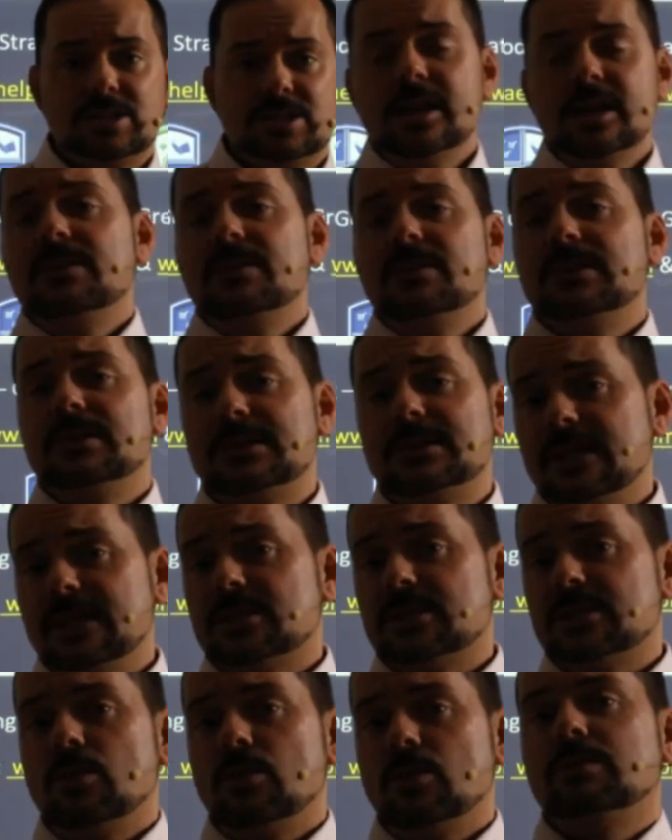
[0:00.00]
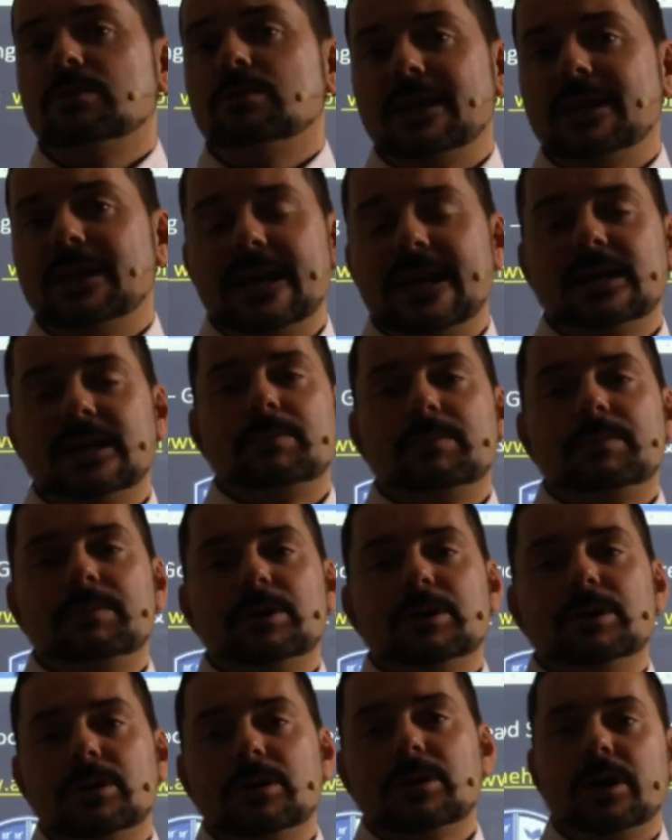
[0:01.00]
This is going to be an academic
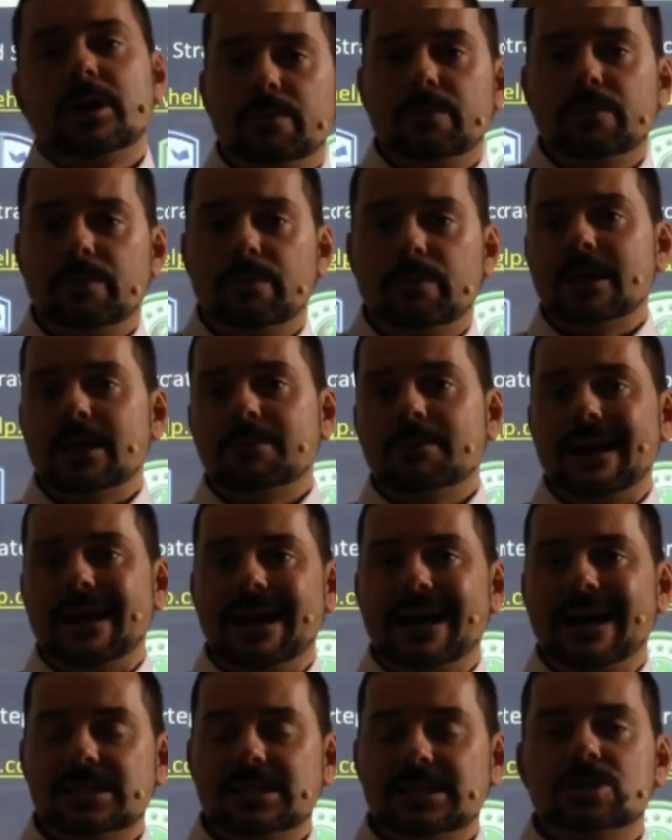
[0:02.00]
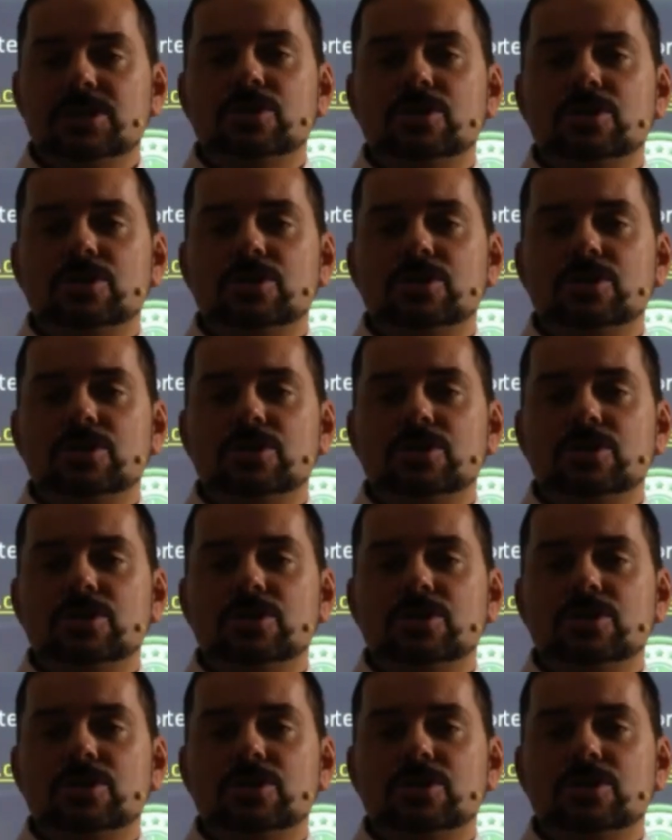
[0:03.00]
reading passage,